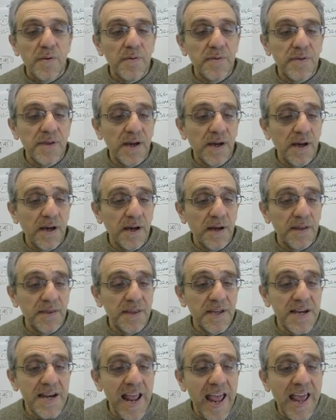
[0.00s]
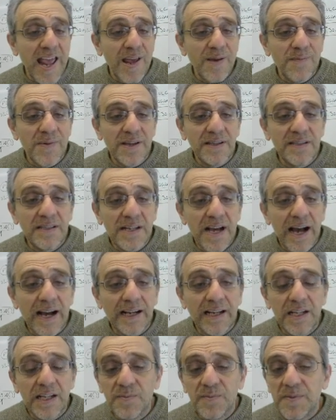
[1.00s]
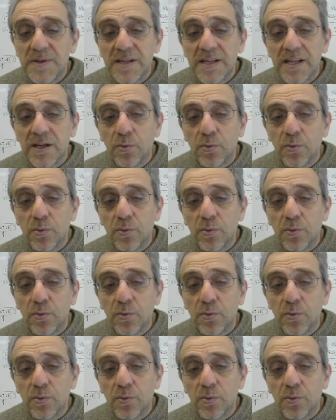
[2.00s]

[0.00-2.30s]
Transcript: the, the name is not going to be